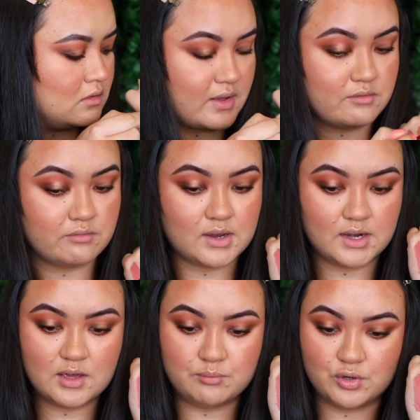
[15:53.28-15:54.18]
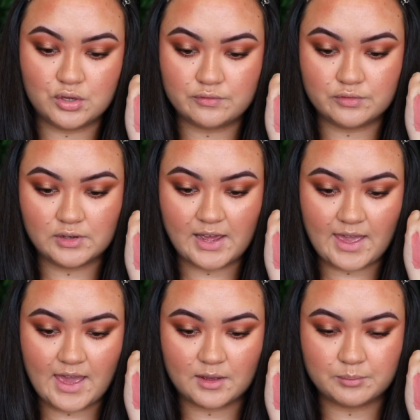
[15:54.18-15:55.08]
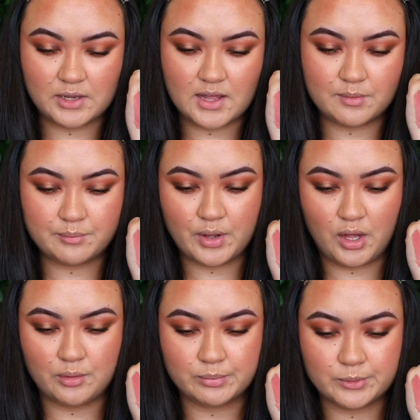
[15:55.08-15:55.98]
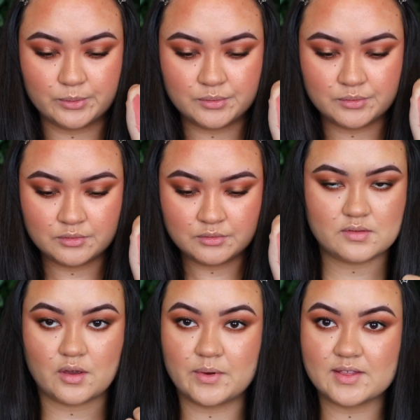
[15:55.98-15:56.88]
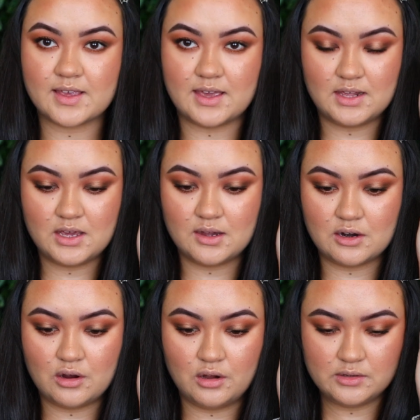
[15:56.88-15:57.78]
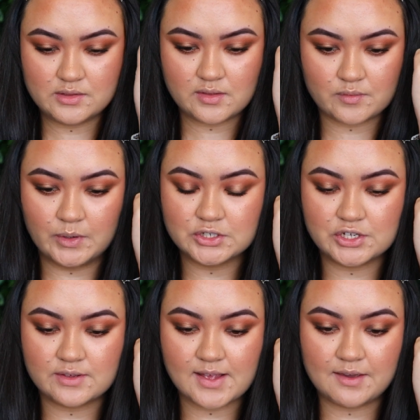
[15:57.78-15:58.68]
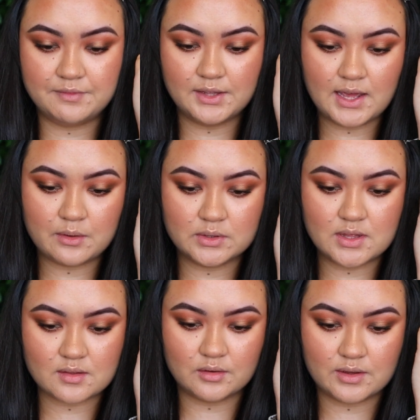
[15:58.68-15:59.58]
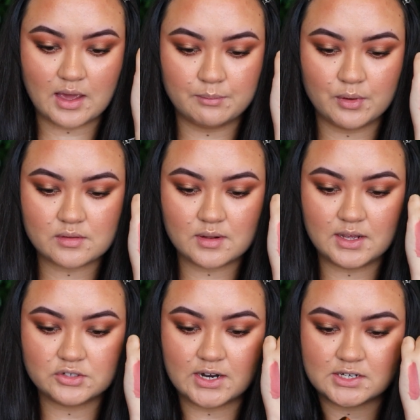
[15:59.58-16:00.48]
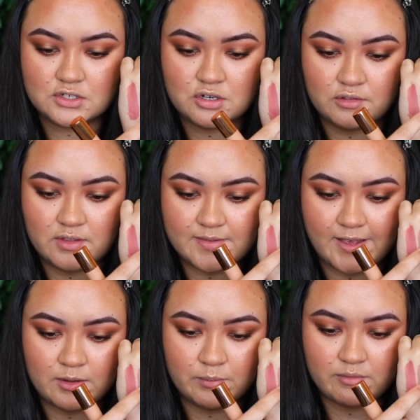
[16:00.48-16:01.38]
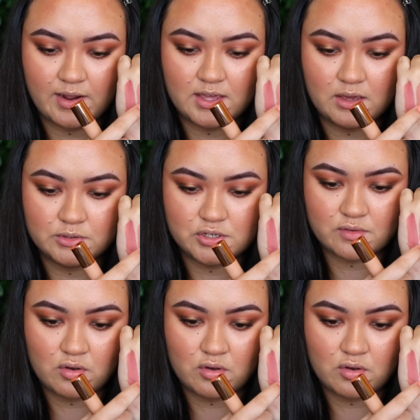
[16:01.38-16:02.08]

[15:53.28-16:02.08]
It's a really beautiful like eggplant purple. So once again, here are all of the swatches. I feel like with this look, I'm mostly attracted to this second one right here, which is